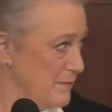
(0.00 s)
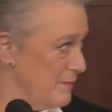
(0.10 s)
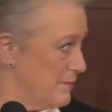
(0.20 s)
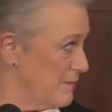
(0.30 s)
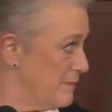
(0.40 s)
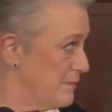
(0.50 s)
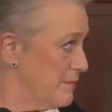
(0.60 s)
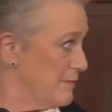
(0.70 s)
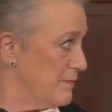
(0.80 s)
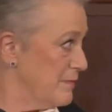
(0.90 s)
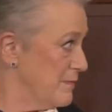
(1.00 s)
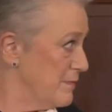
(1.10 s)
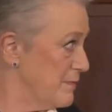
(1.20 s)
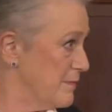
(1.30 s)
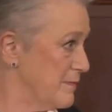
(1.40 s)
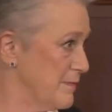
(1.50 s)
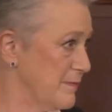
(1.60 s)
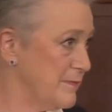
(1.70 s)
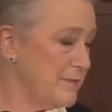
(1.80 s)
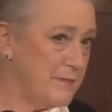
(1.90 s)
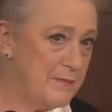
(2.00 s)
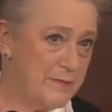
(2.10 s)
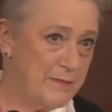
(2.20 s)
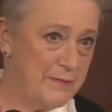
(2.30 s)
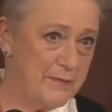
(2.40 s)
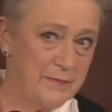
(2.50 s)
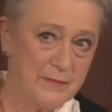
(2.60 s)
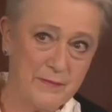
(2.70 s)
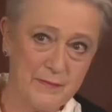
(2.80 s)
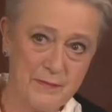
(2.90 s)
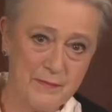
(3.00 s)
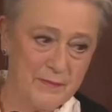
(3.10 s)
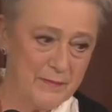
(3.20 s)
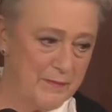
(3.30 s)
(no one is talking)